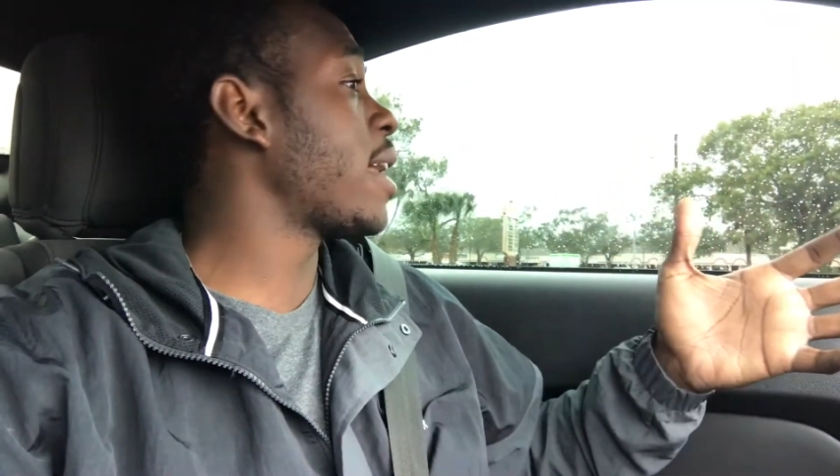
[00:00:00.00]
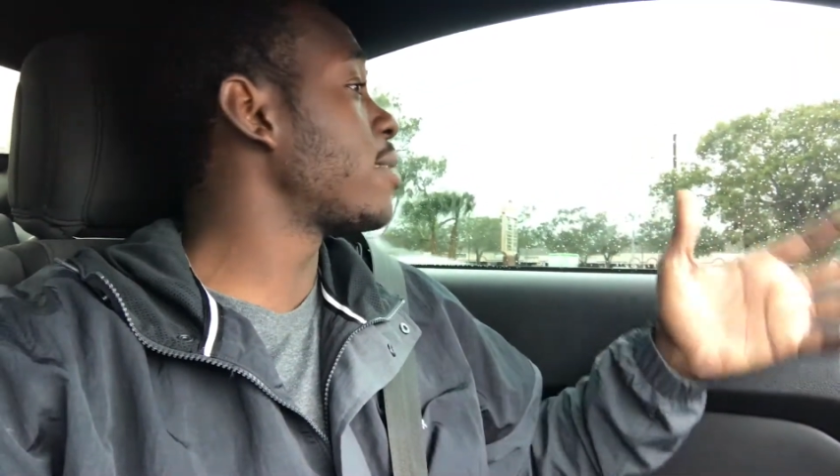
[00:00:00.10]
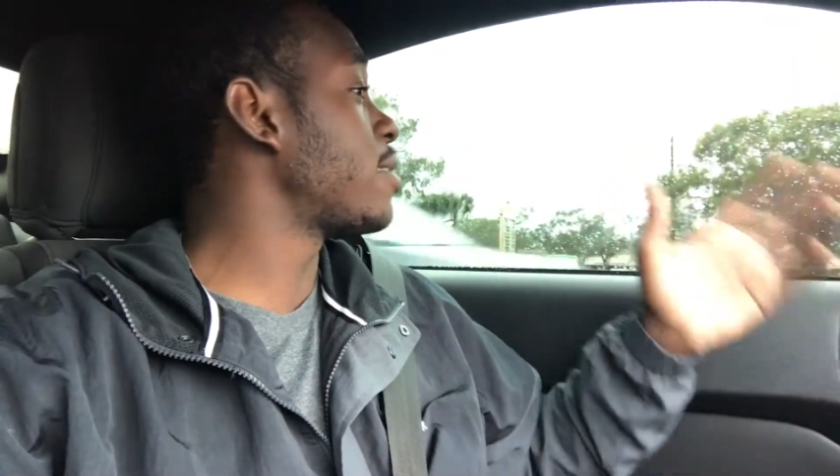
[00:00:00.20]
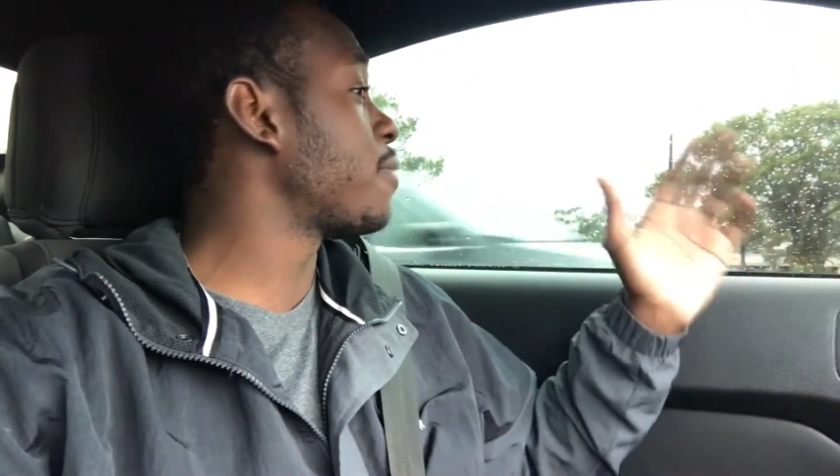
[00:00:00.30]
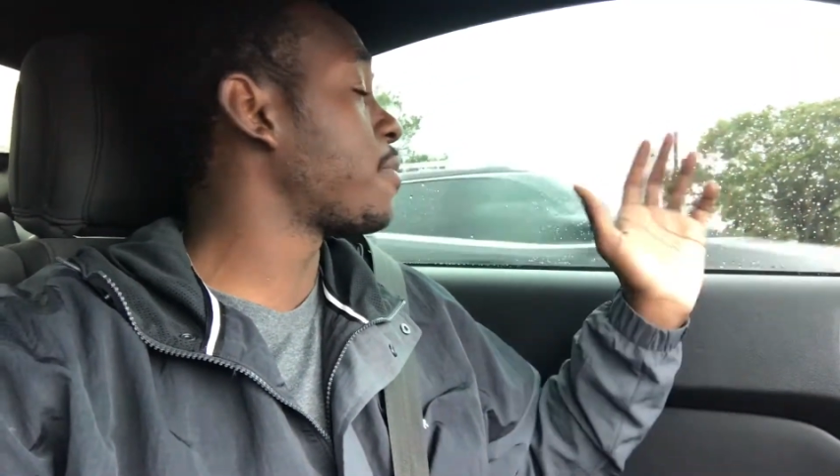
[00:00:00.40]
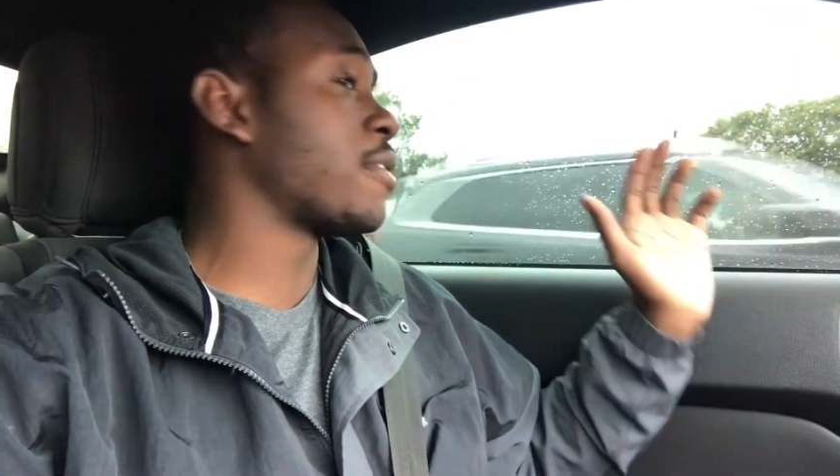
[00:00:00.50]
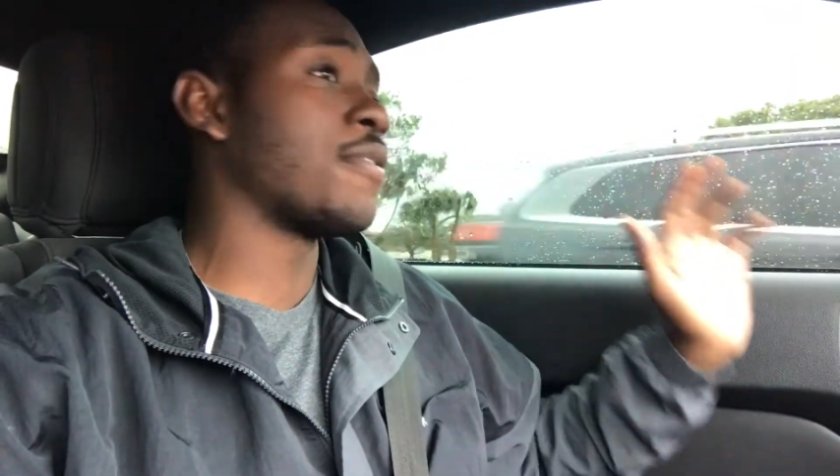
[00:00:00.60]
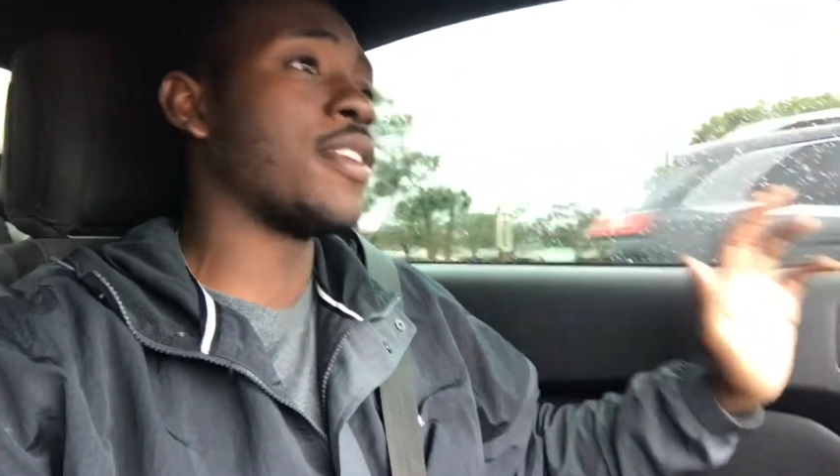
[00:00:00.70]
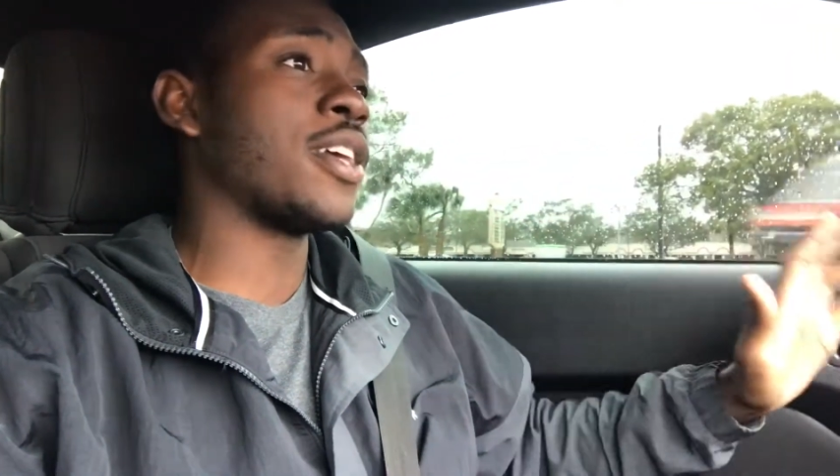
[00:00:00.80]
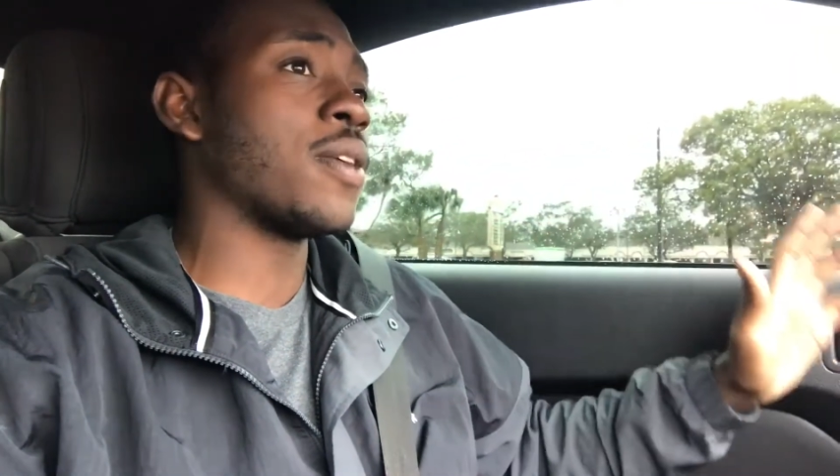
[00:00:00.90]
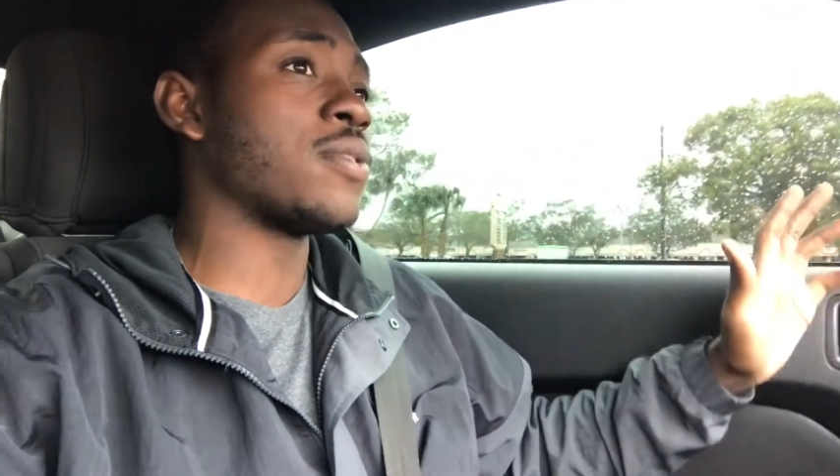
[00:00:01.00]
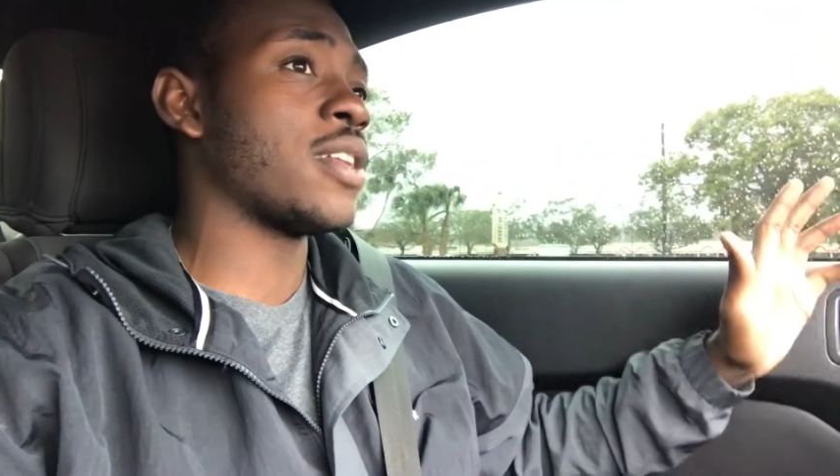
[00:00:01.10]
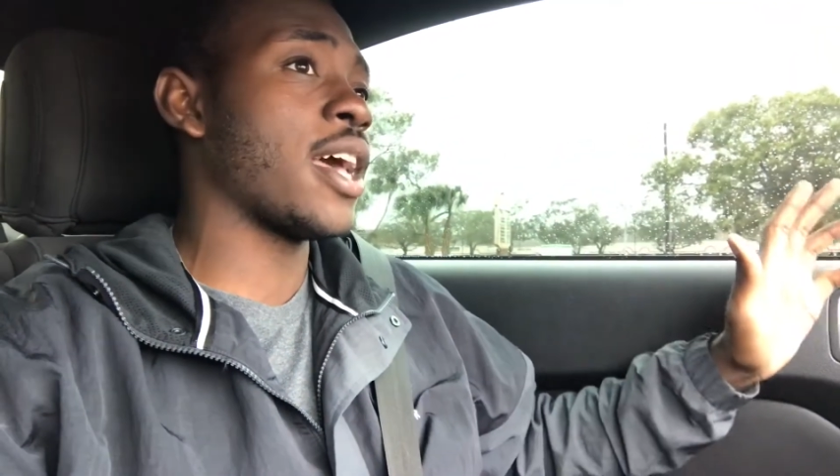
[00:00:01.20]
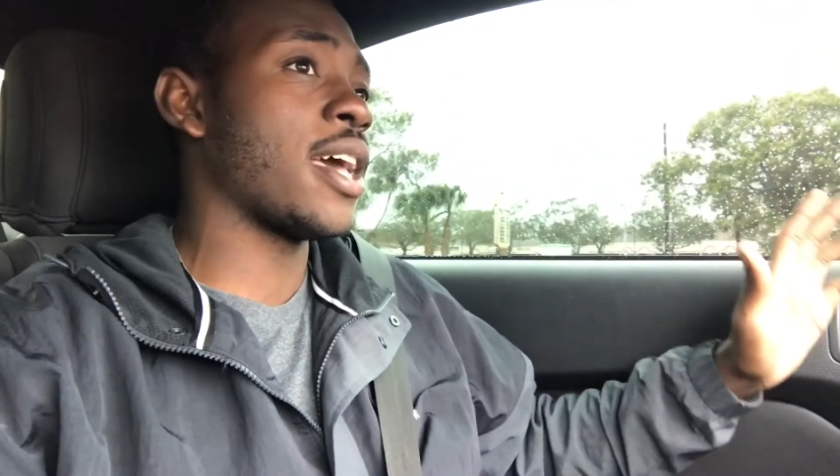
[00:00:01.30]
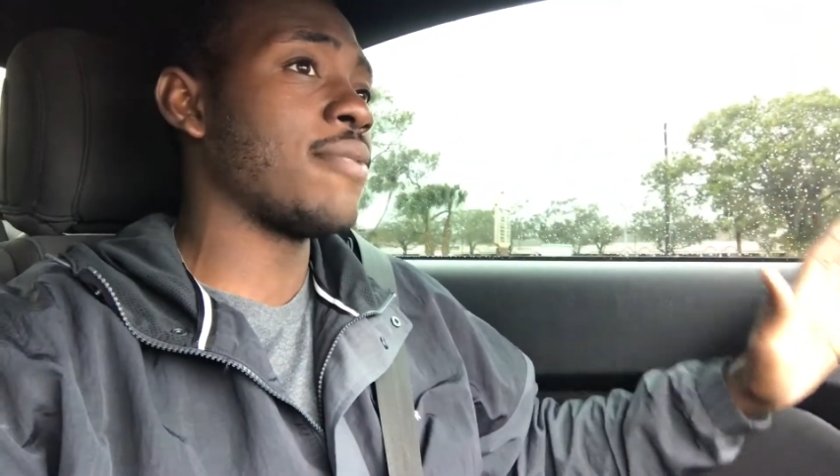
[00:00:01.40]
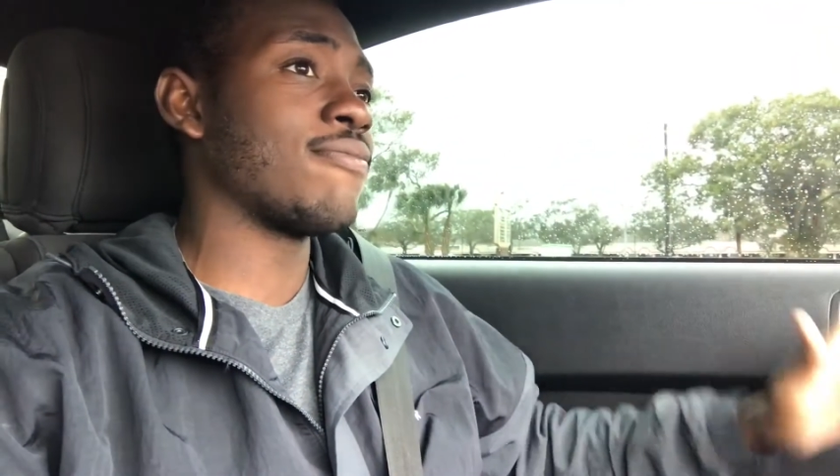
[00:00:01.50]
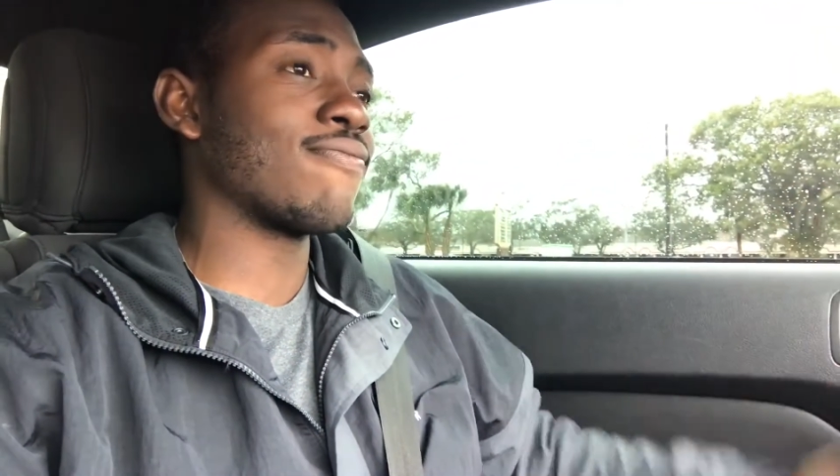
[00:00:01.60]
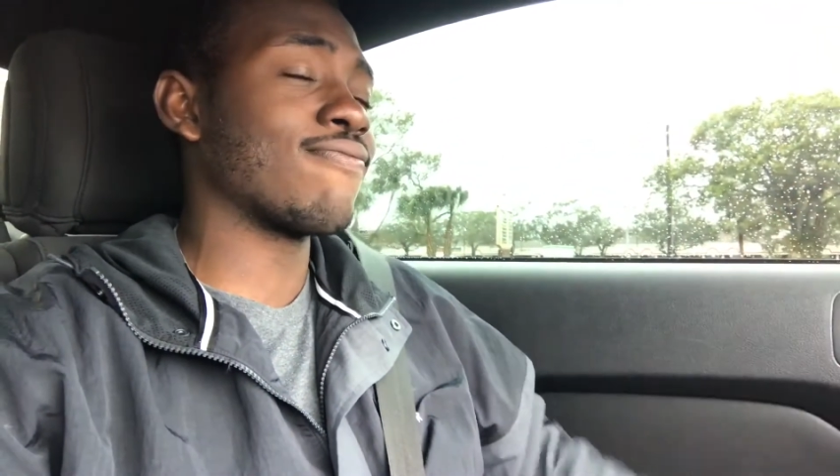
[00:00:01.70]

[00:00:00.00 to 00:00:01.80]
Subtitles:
that's it for the video today.